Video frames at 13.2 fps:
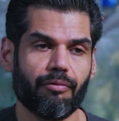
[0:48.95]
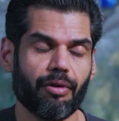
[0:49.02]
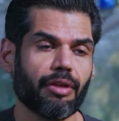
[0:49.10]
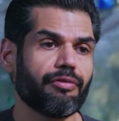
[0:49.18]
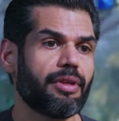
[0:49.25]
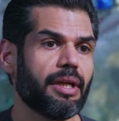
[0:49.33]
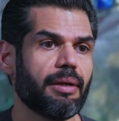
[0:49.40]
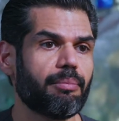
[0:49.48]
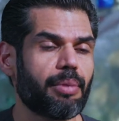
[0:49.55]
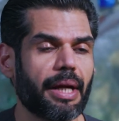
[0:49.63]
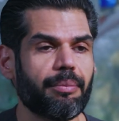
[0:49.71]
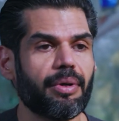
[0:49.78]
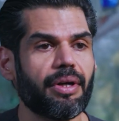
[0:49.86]
One of the
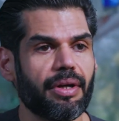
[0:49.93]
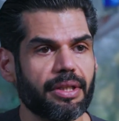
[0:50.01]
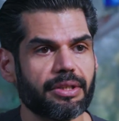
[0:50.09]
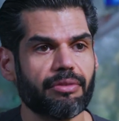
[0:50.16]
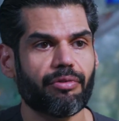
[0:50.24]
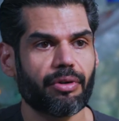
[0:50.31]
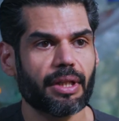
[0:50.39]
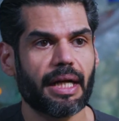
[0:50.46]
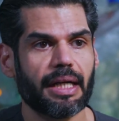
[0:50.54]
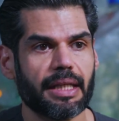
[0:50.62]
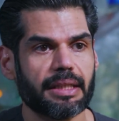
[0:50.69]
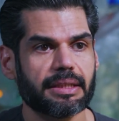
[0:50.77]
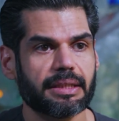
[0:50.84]
primary reasons for
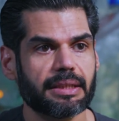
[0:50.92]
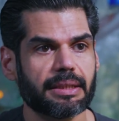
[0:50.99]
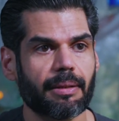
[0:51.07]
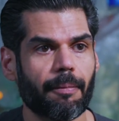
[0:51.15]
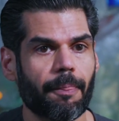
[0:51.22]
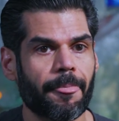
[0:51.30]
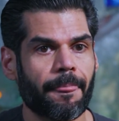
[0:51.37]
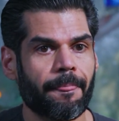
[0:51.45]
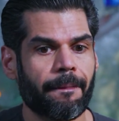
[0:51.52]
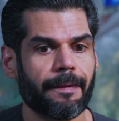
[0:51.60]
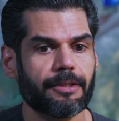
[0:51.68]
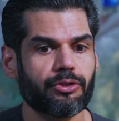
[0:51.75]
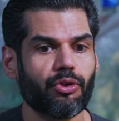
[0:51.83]
that is
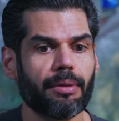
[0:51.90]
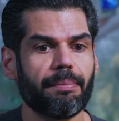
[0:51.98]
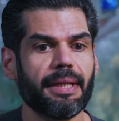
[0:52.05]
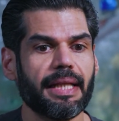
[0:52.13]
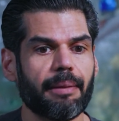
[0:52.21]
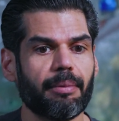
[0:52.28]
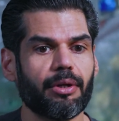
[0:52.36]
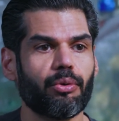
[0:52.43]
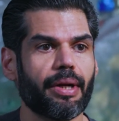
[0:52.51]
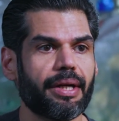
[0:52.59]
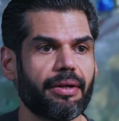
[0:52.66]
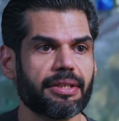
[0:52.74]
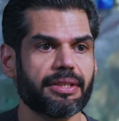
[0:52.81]
it's not been able to
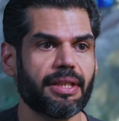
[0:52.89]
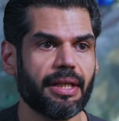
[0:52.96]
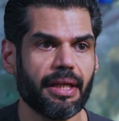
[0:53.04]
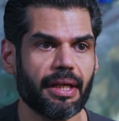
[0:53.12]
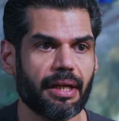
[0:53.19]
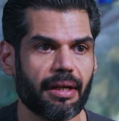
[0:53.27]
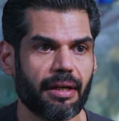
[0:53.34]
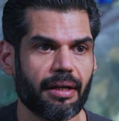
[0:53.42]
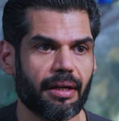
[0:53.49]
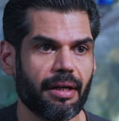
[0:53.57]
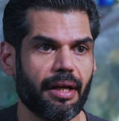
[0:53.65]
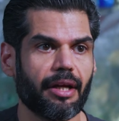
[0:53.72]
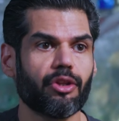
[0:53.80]
address the
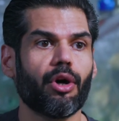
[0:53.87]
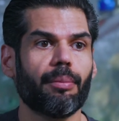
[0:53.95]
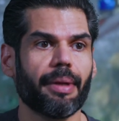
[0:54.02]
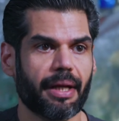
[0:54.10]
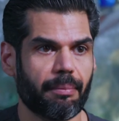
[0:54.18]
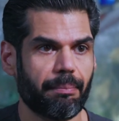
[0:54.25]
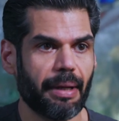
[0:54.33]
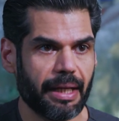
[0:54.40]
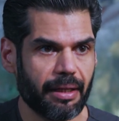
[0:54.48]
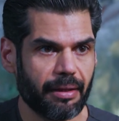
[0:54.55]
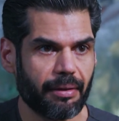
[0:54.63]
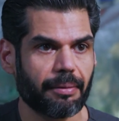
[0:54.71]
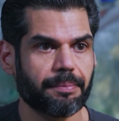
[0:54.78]
economic
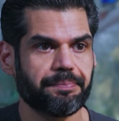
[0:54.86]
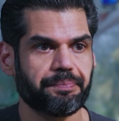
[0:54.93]
barrier.